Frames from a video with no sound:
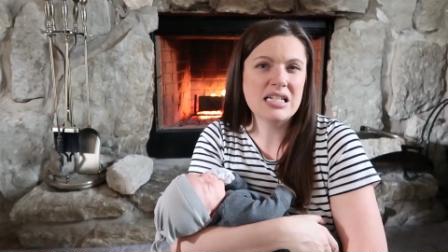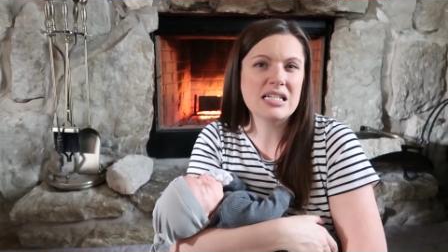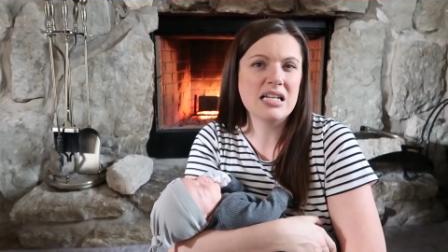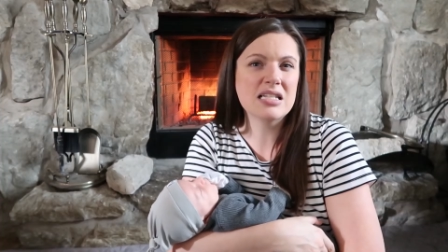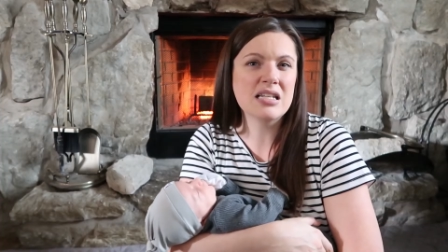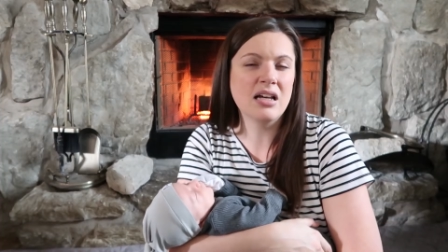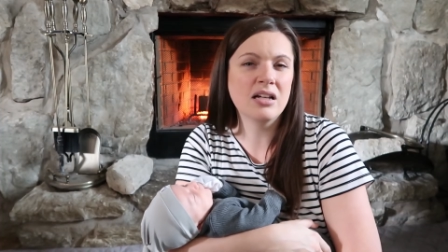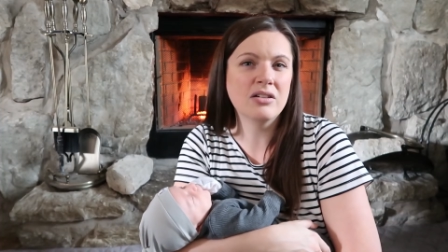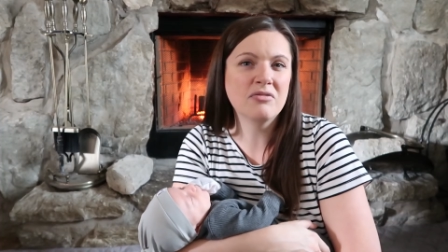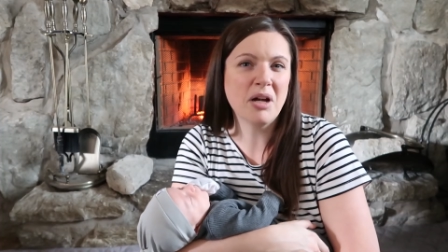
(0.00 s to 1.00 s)
the sense
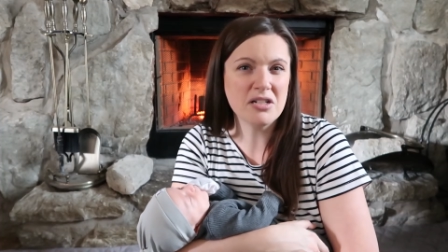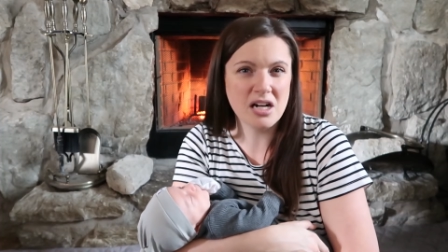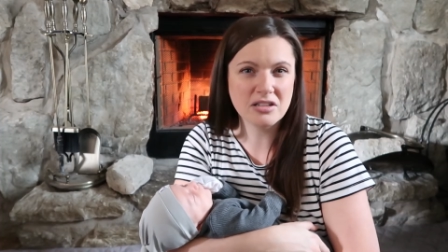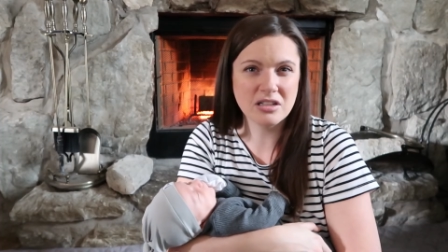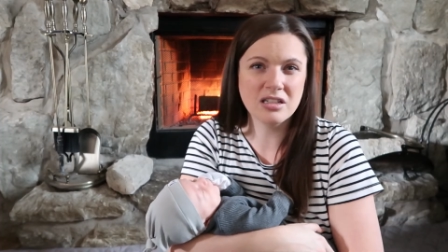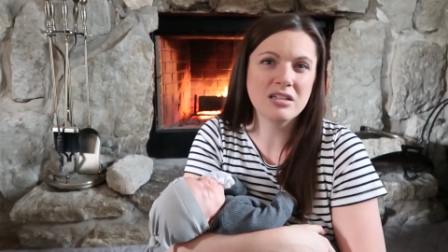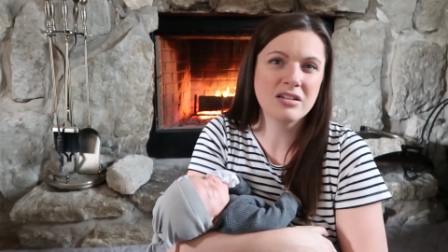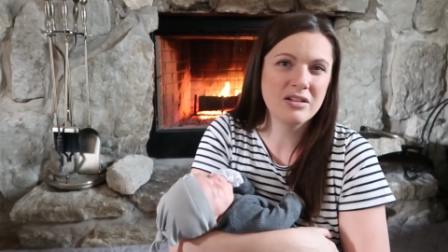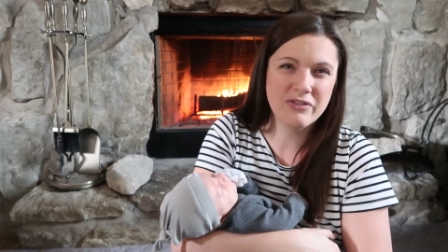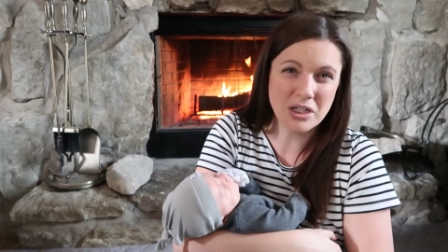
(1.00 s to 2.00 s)
of my doctor
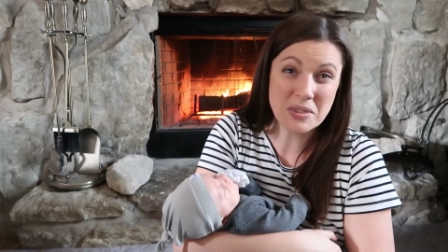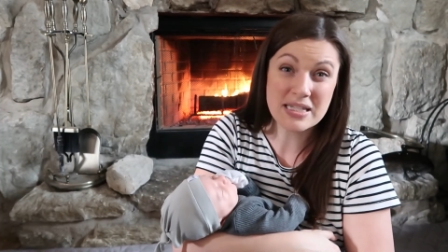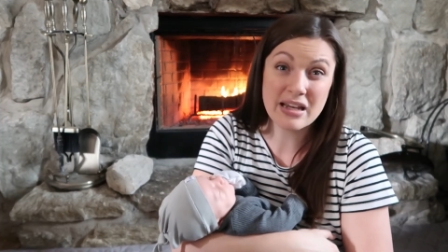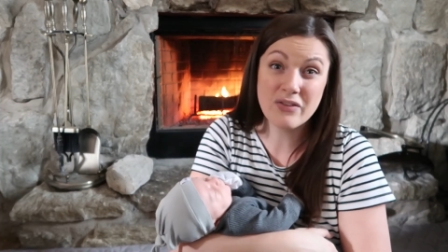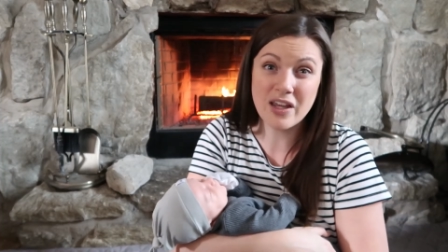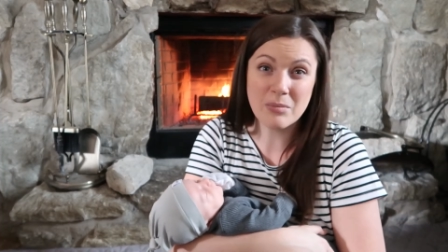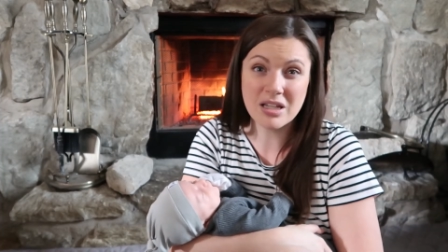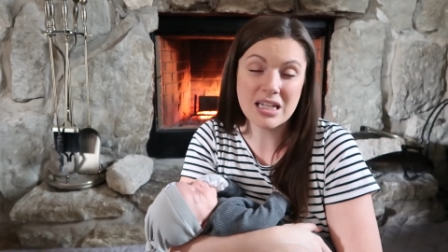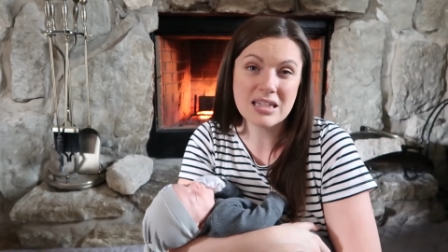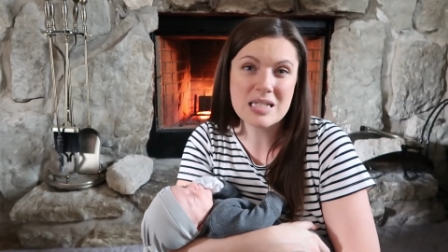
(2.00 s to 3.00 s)
feels like
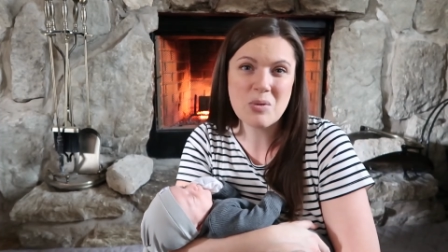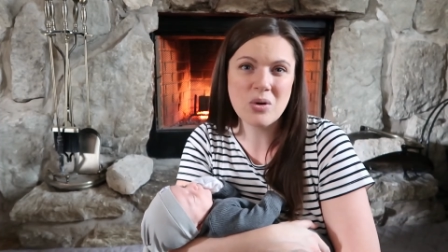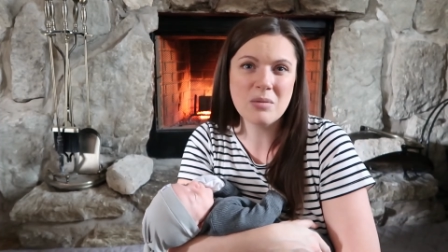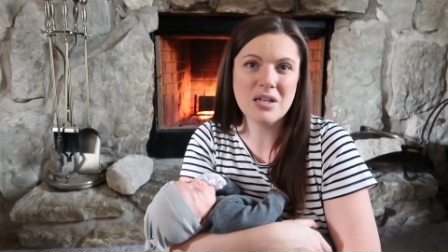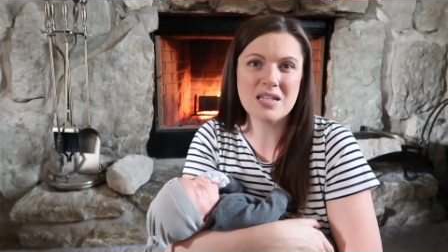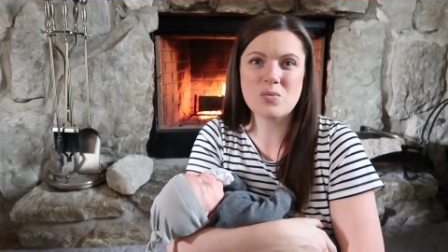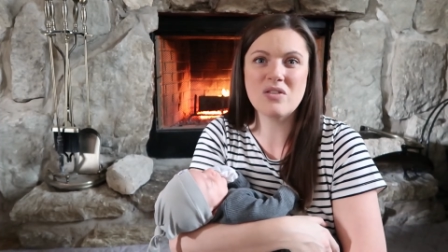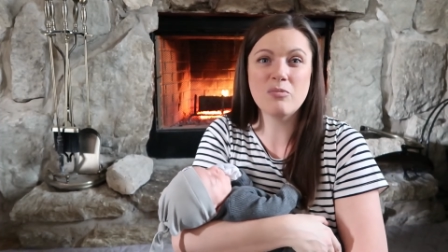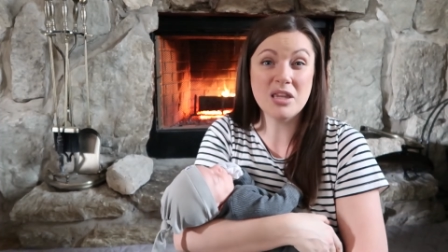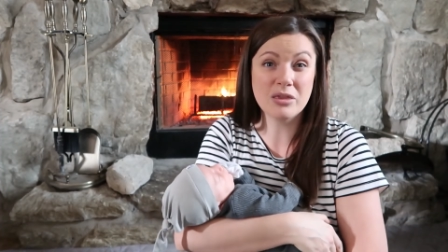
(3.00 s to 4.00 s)
family at this point because
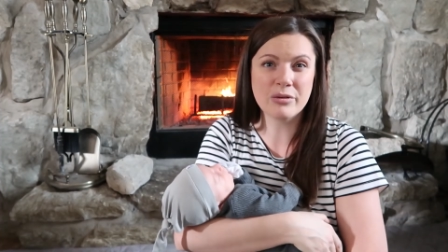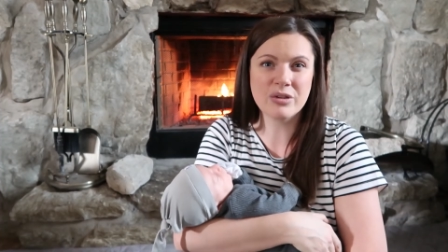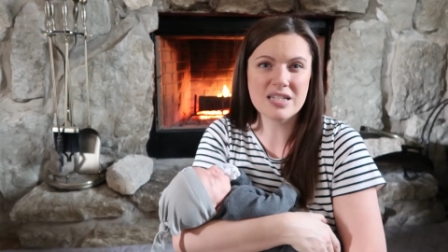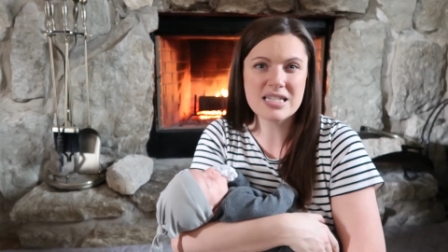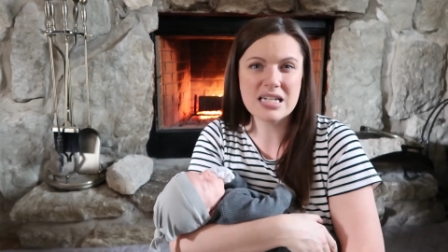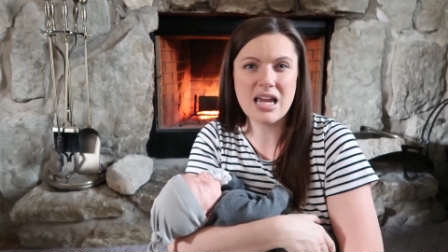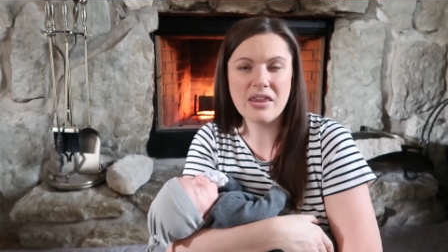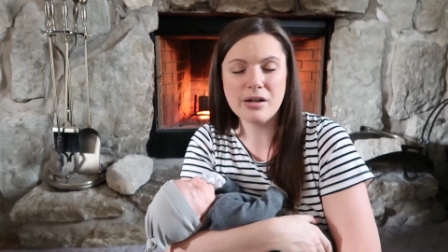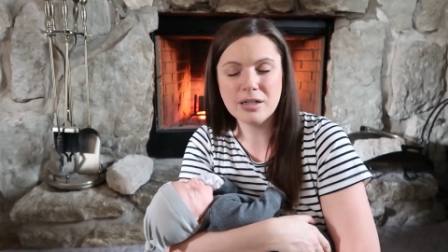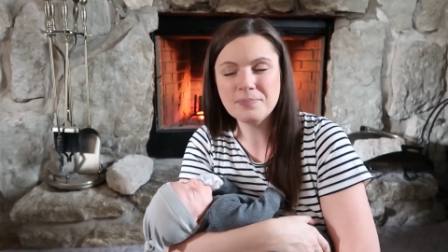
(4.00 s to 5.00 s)
we've been through this
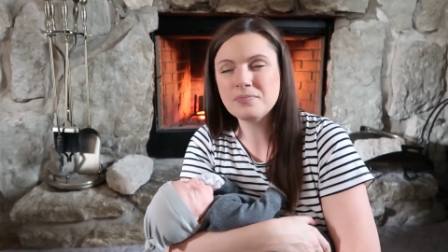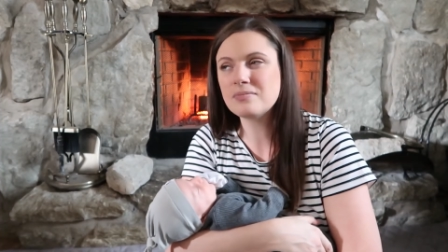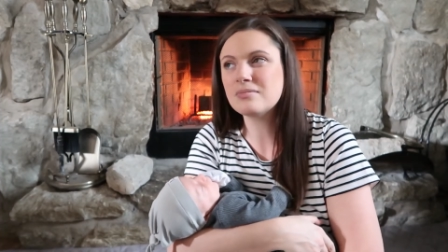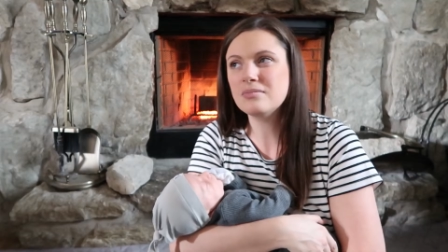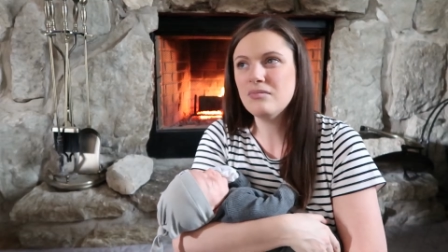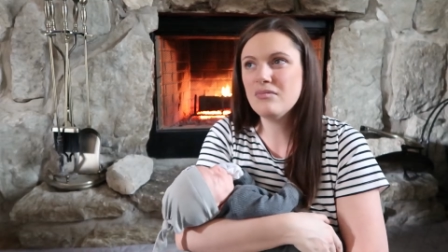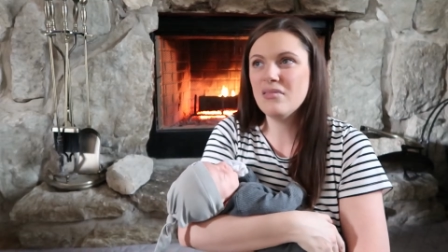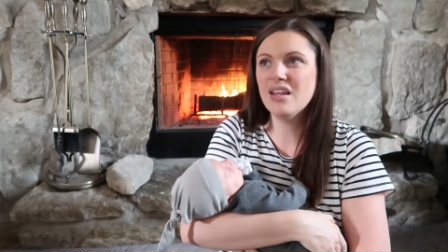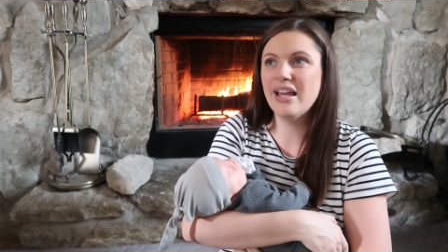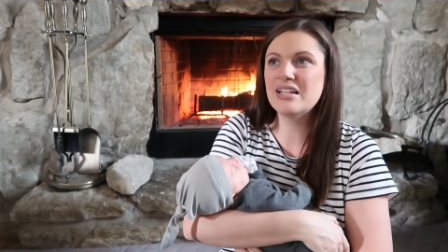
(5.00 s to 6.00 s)
together
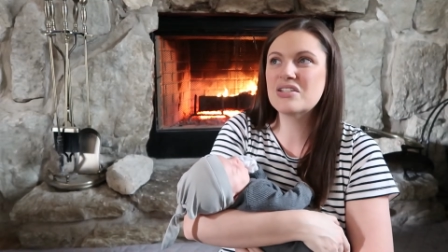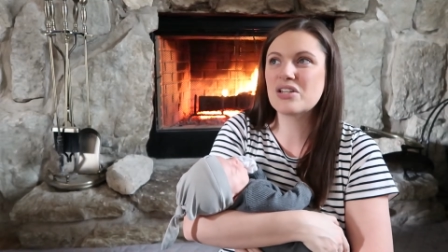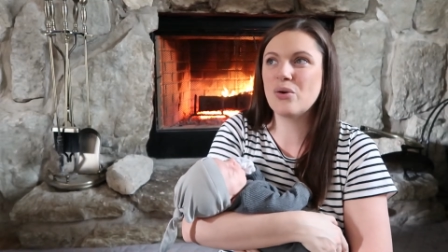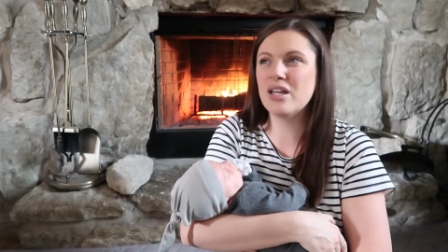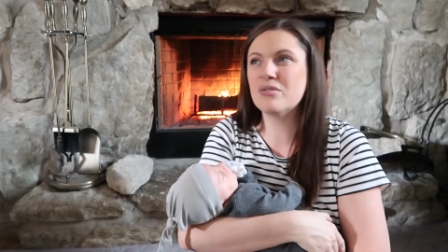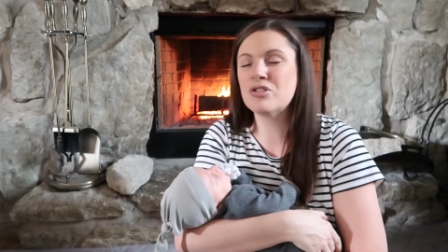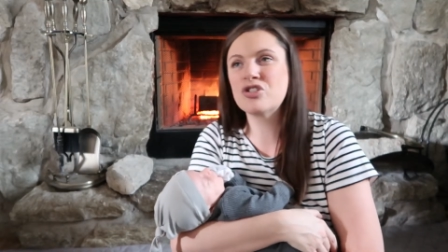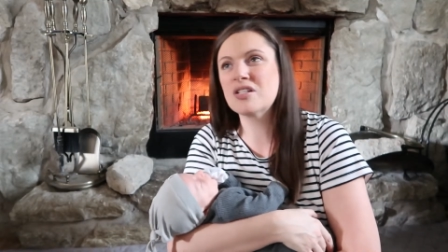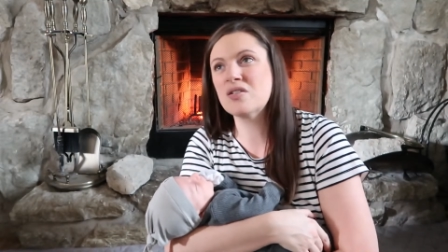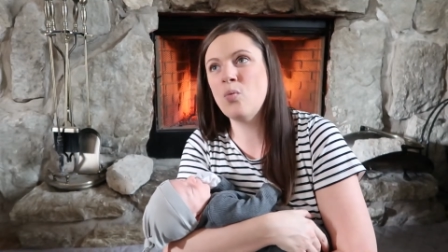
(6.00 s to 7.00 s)
and so it was
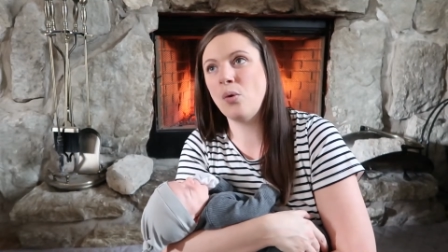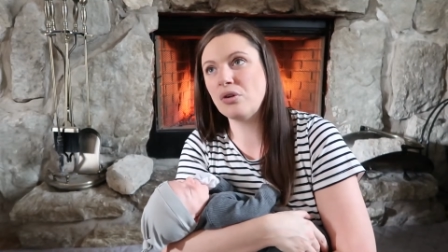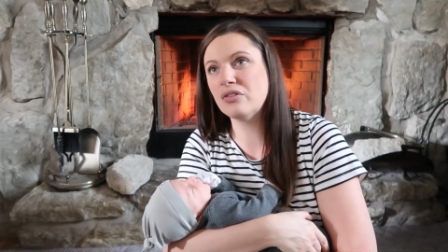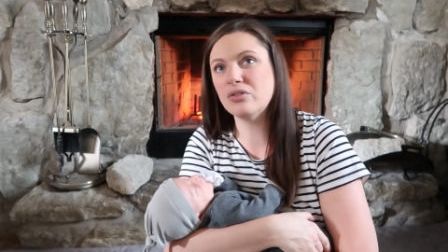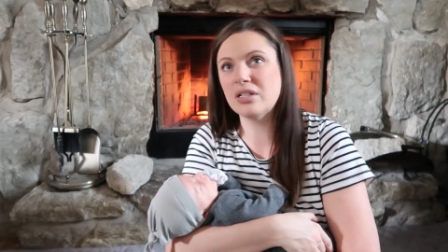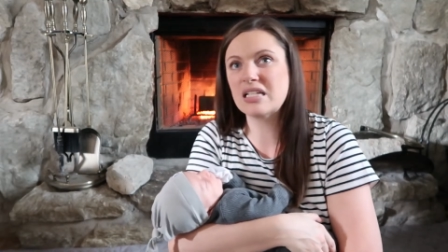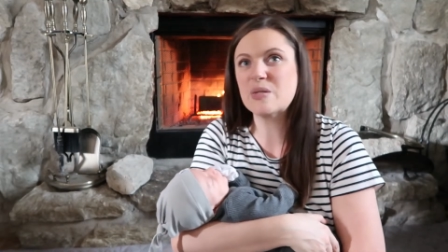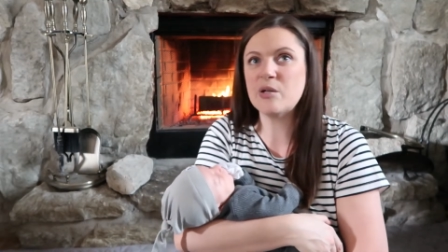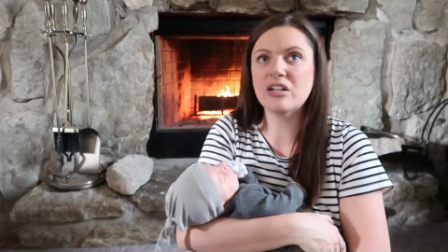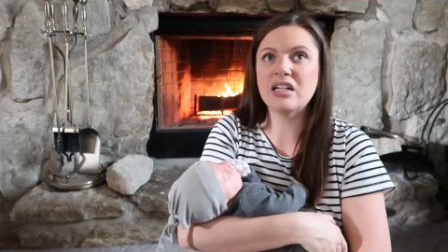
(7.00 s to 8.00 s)
just a wonderful
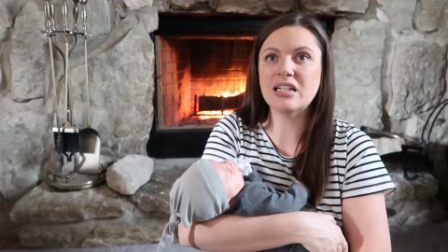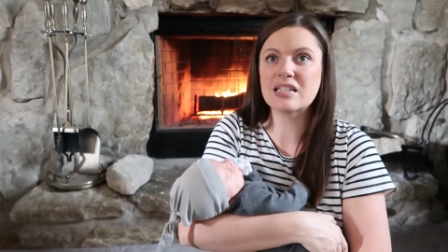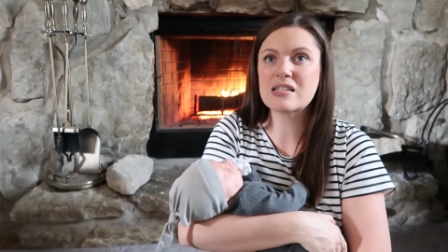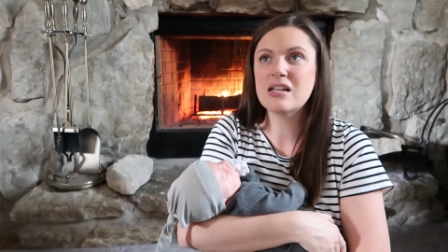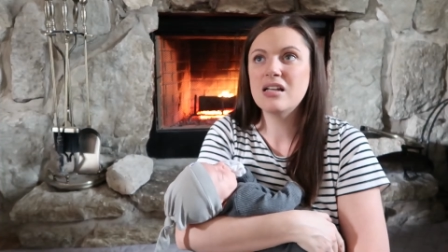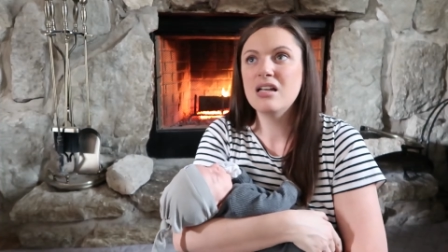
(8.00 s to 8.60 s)
experience.